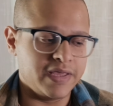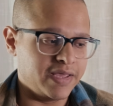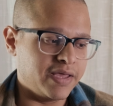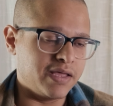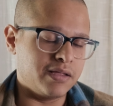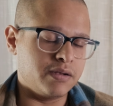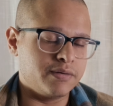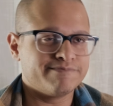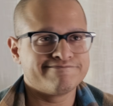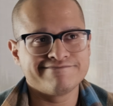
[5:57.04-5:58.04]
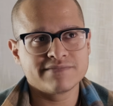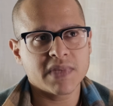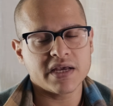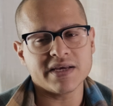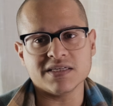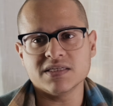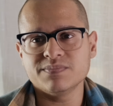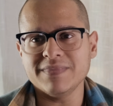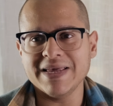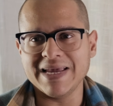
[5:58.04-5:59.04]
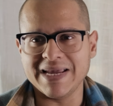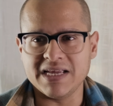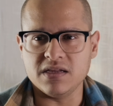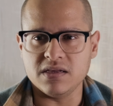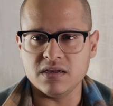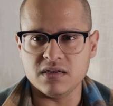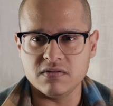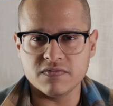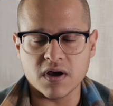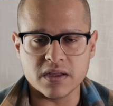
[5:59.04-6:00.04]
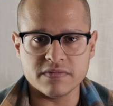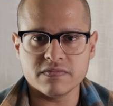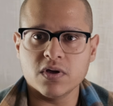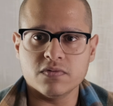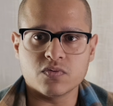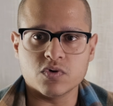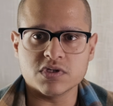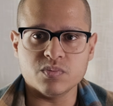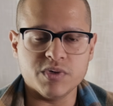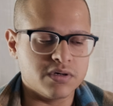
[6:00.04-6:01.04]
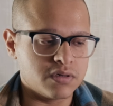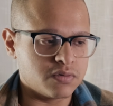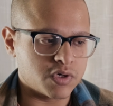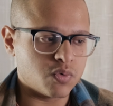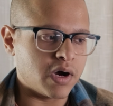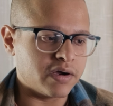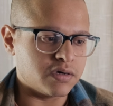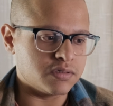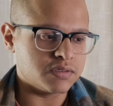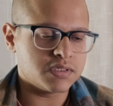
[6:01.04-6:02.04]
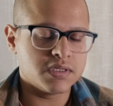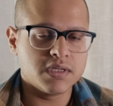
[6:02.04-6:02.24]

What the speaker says: and I guess 80, 85. Of course, the meter requires